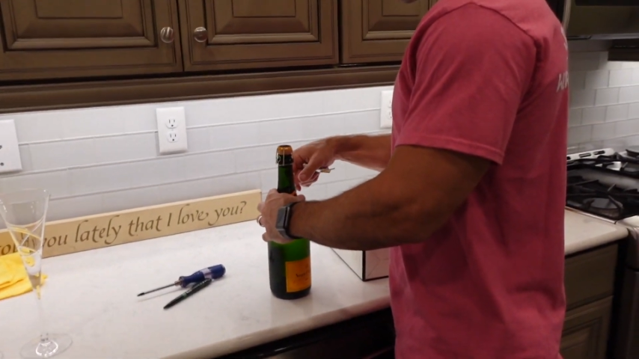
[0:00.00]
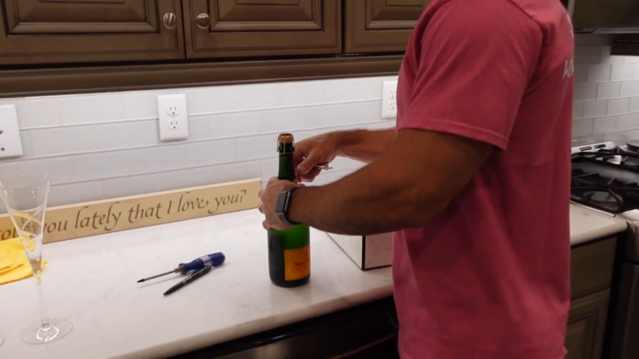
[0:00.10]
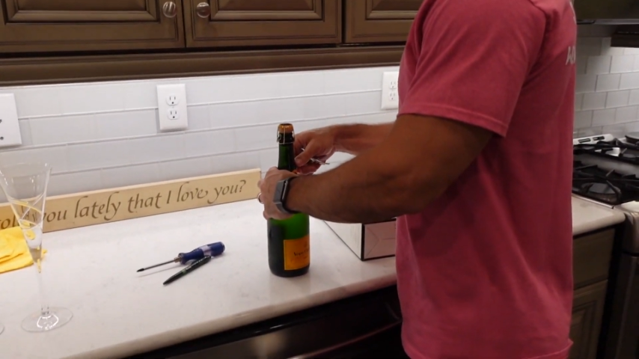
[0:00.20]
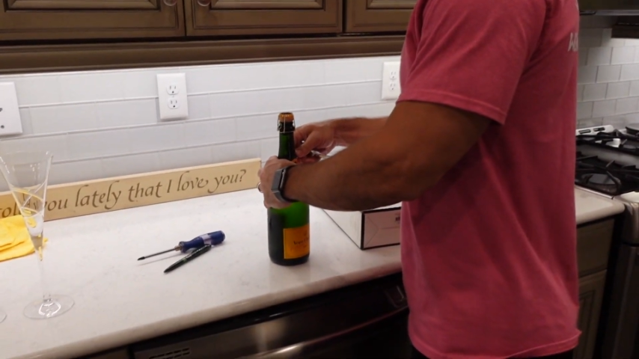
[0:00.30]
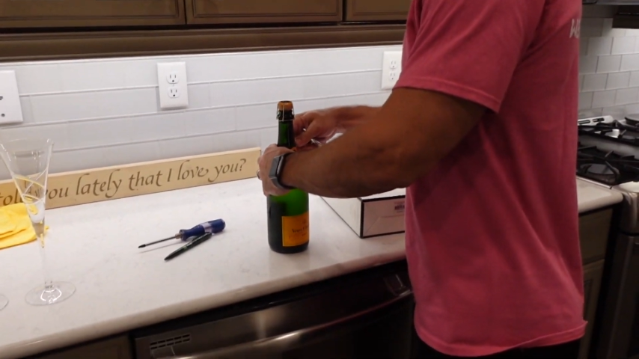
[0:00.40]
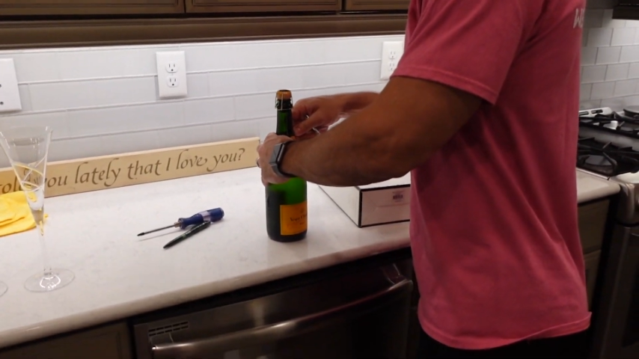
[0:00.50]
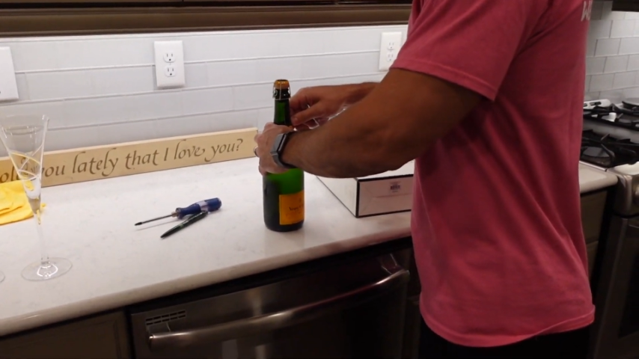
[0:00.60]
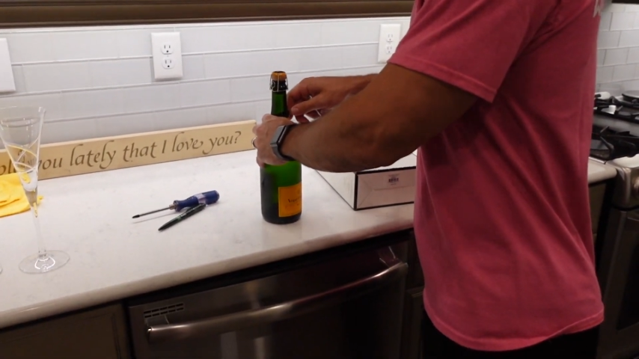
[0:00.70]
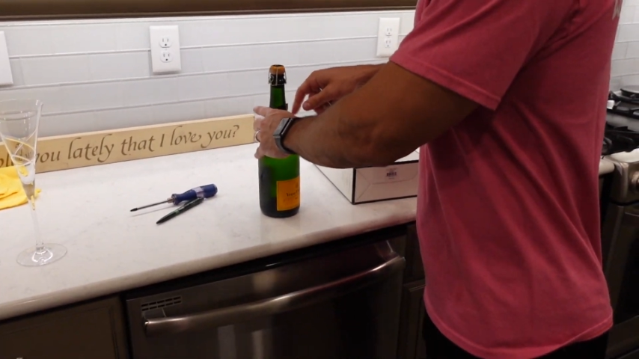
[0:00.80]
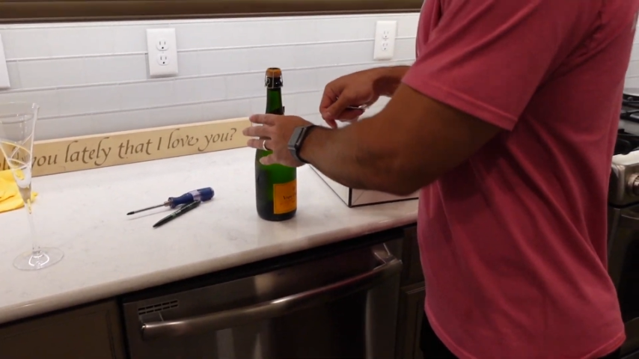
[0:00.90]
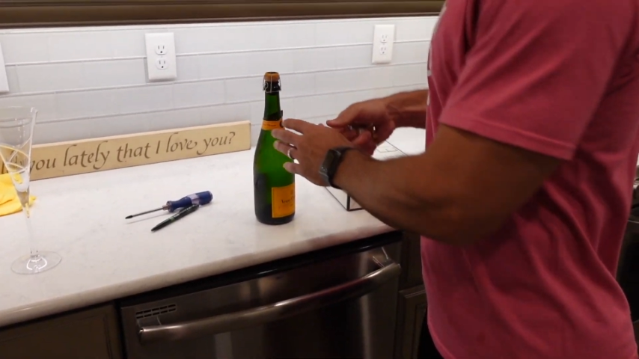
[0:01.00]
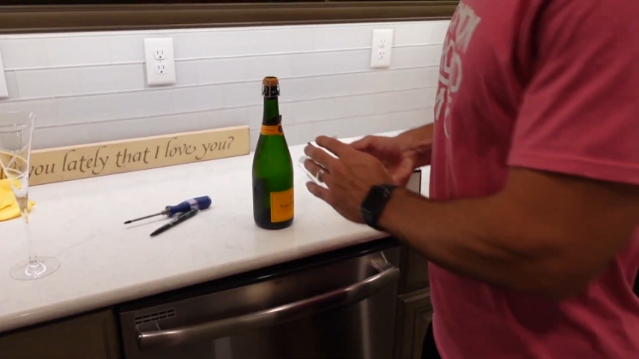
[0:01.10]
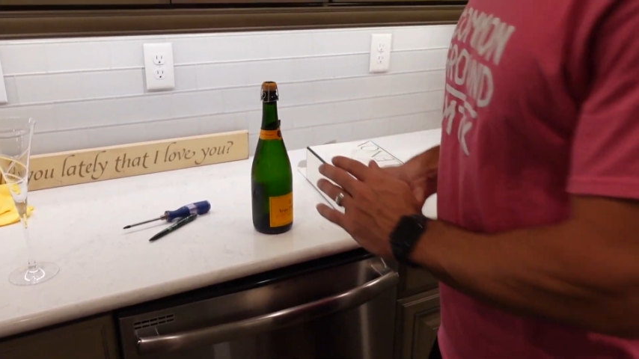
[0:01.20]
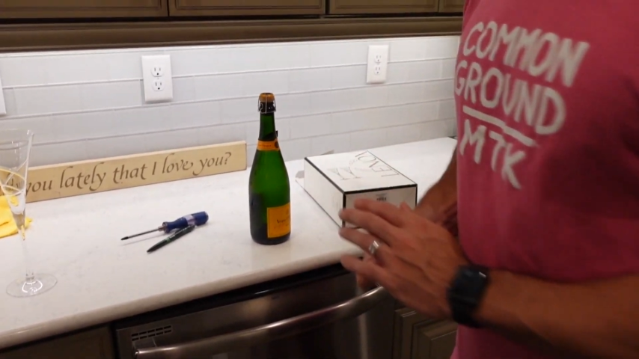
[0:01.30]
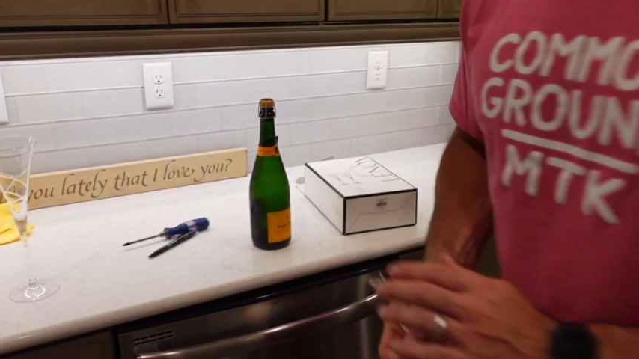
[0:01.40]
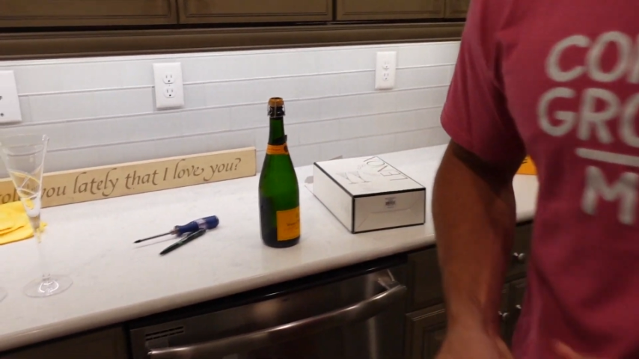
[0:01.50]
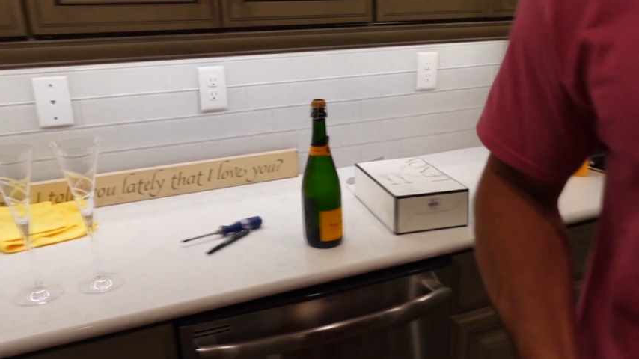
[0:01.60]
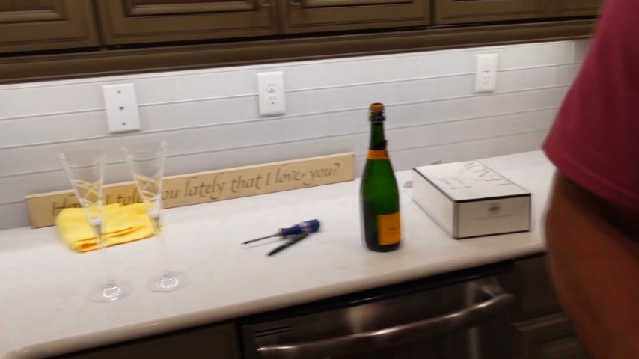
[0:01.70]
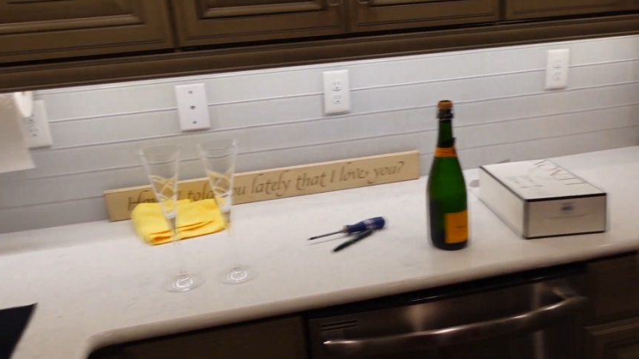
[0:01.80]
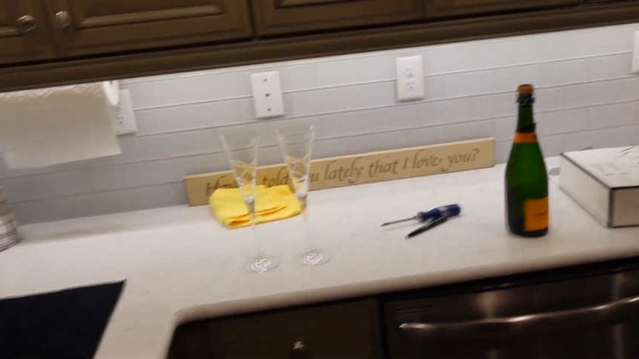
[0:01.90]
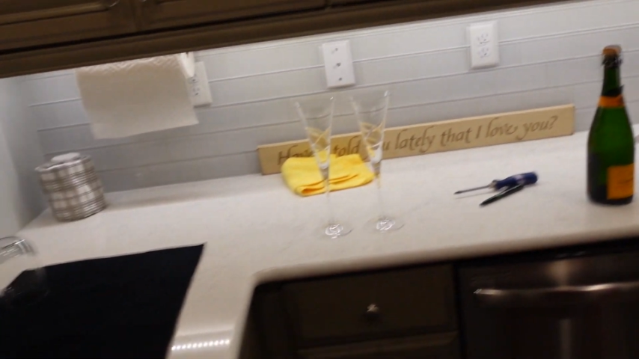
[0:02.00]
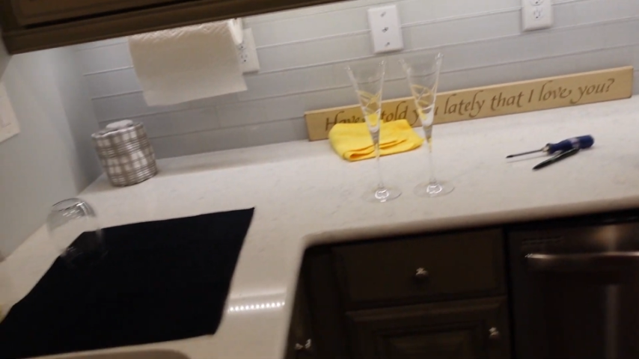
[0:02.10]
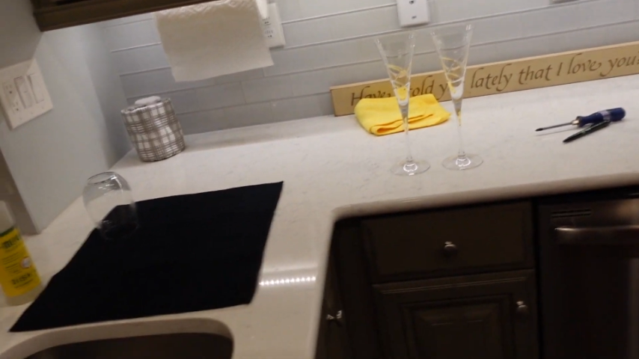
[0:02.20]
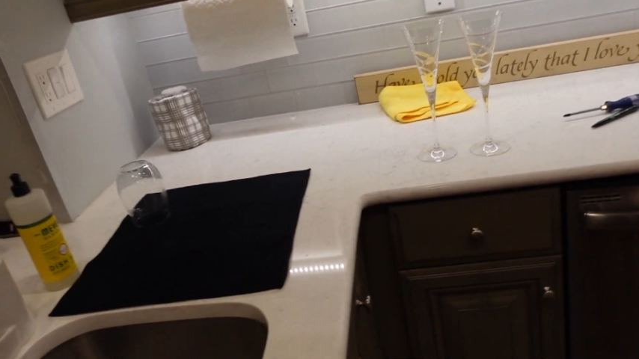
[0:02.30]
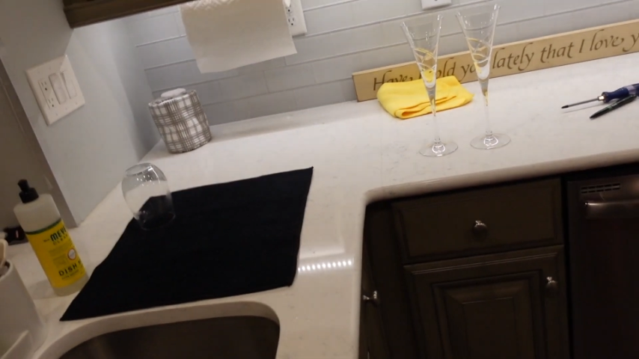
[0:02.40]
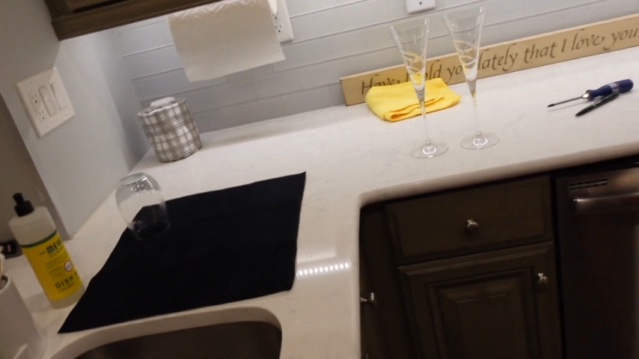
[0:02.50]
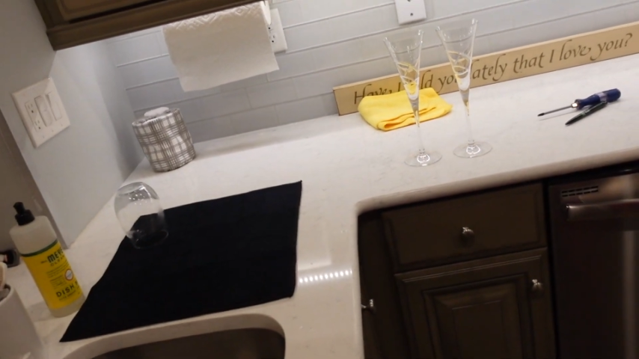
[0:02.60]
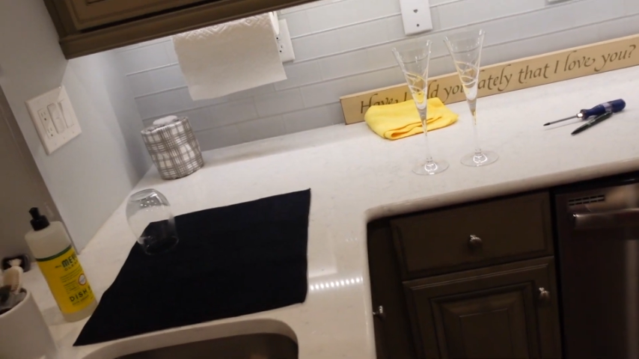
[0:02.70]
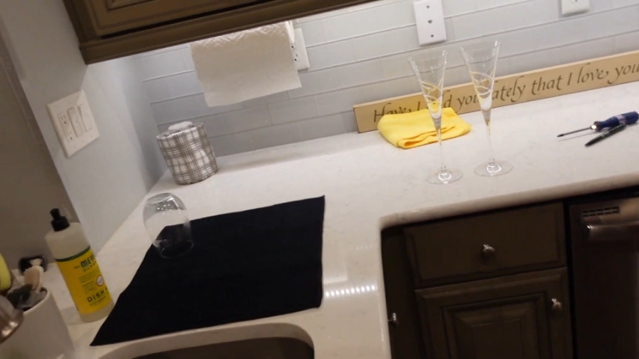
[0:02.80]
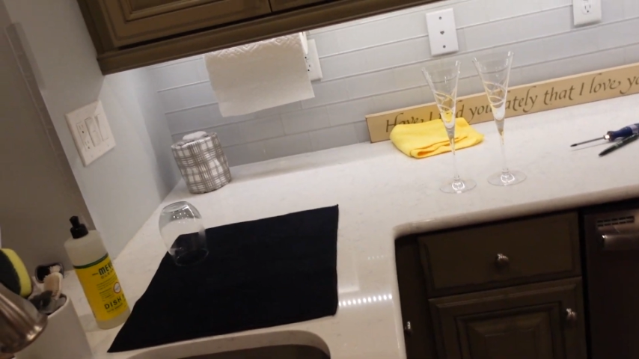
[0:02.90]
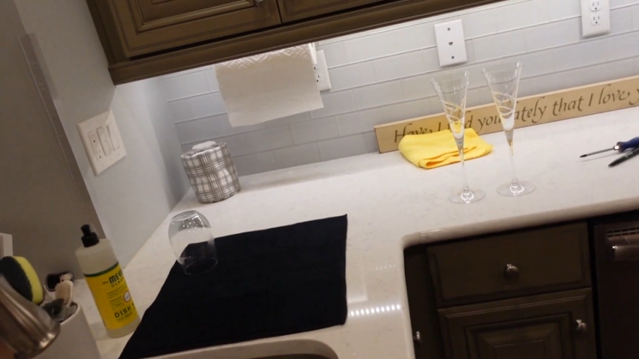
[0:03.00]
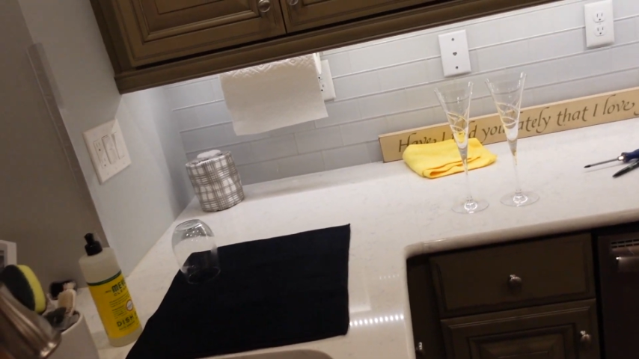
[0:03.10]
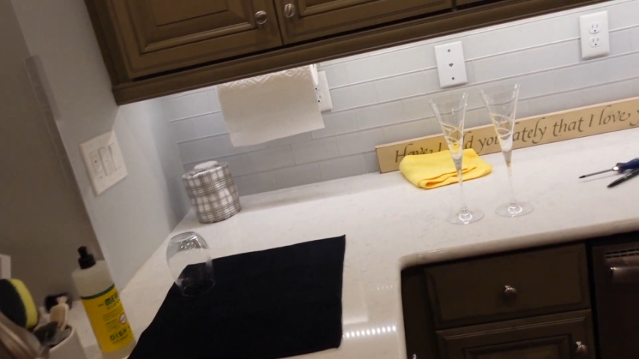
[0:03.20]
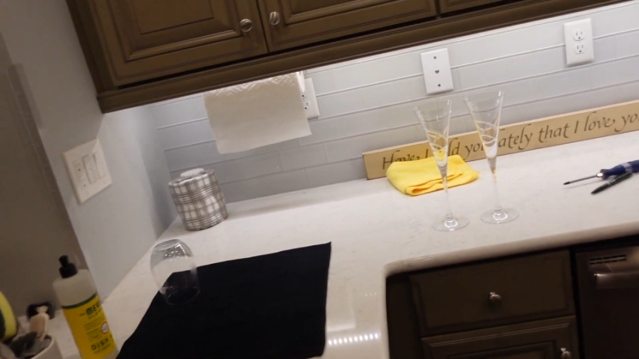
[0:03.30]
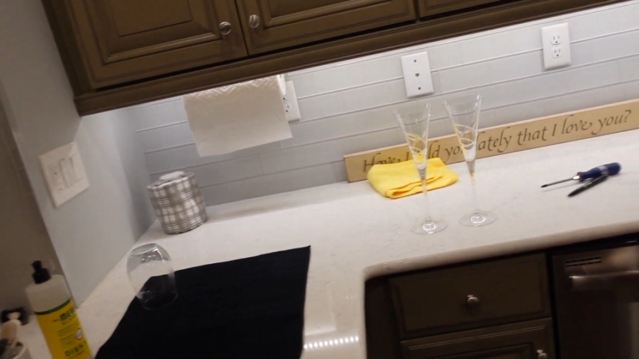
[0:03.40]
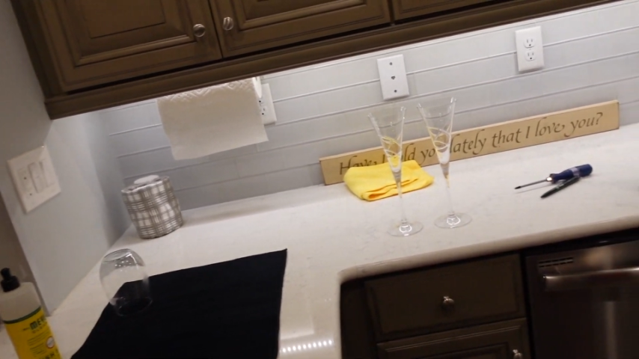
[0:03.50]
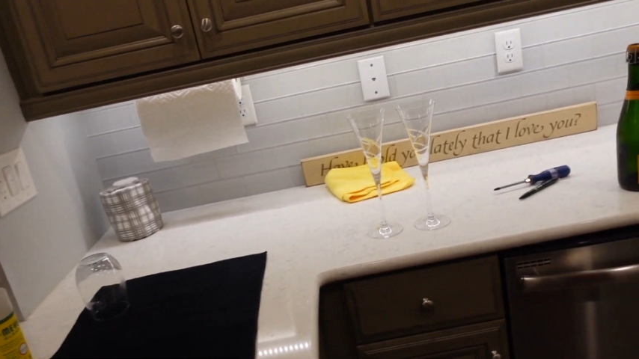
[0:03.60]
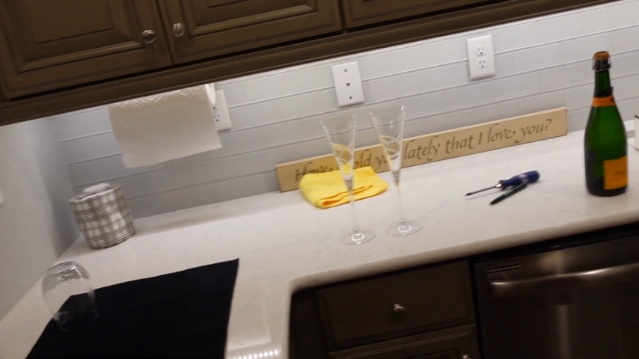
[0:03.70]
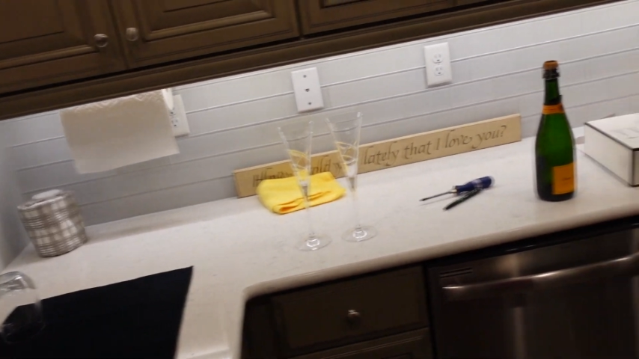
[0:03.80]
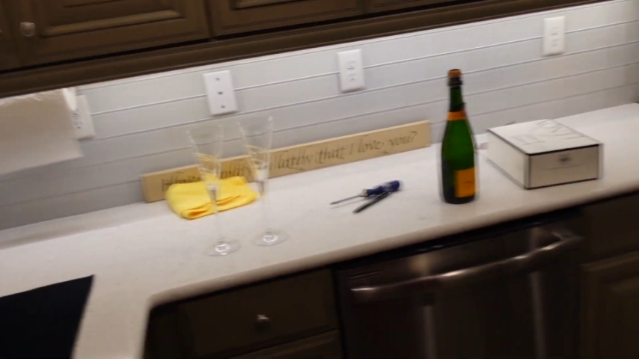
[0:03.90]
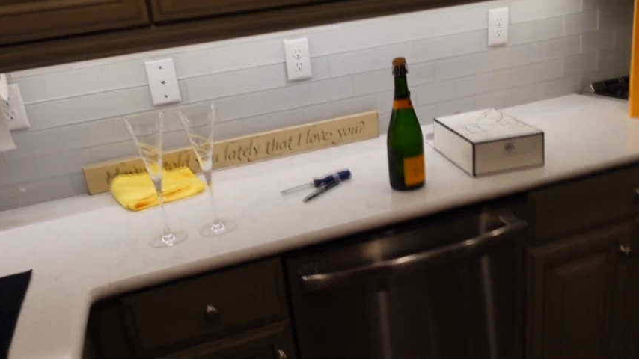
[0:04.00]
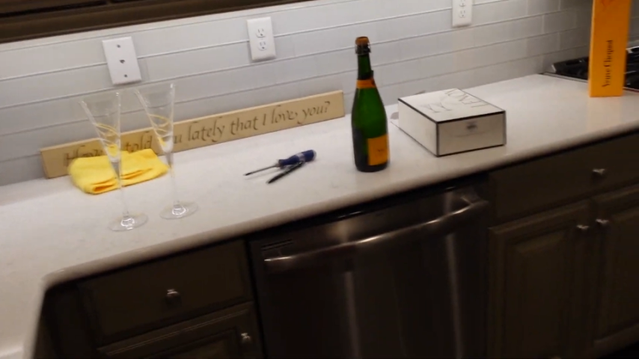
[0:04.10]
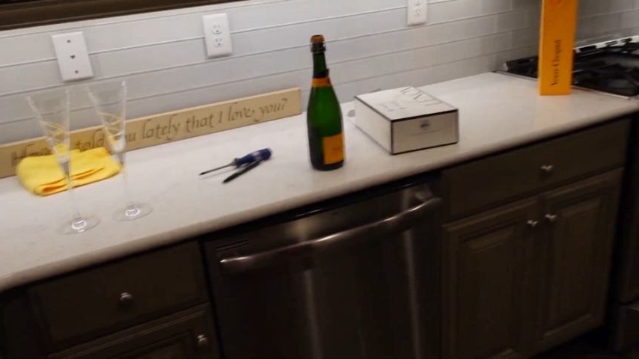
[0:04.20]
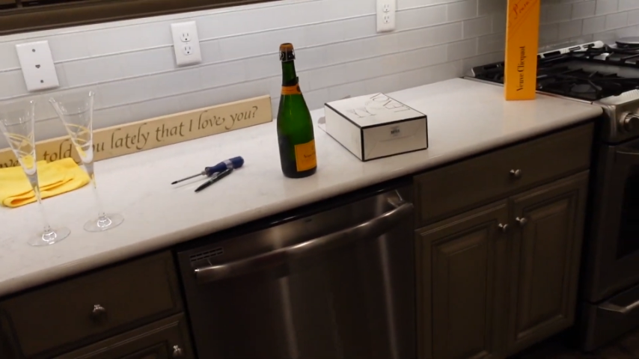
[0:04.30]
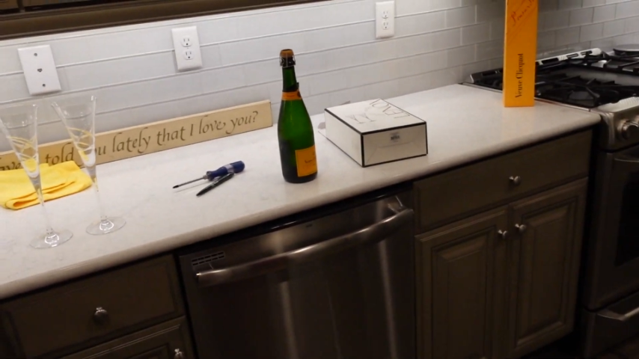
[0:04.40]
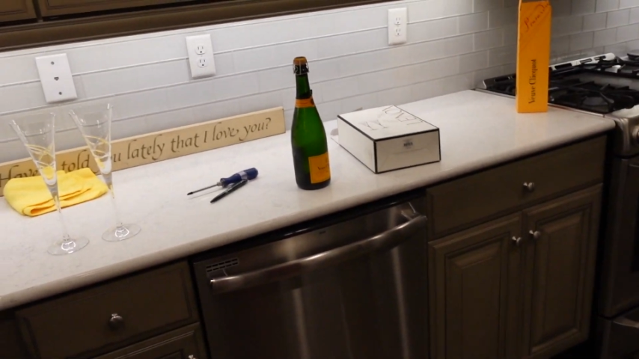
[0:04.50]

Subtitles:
(no speaker visible)